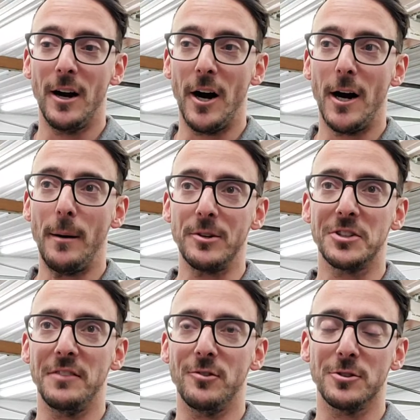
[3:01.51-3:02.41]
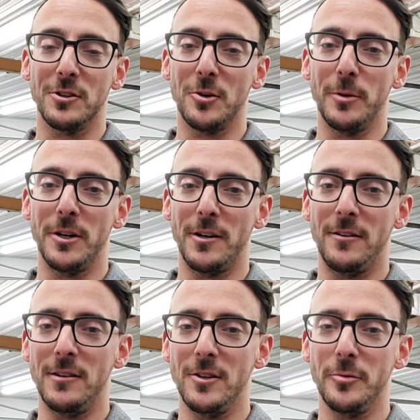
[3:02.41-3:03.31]
to see if there's a little bit
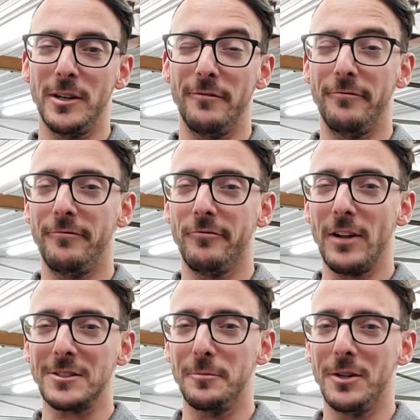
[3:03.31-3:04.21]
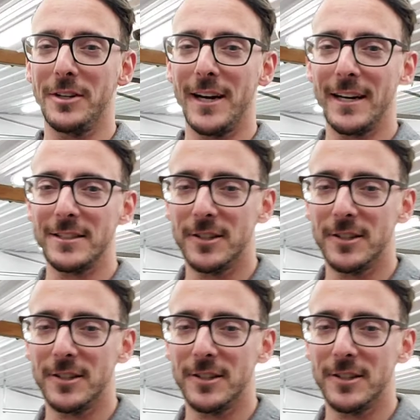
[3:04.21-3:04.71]
of flexibility, I guess,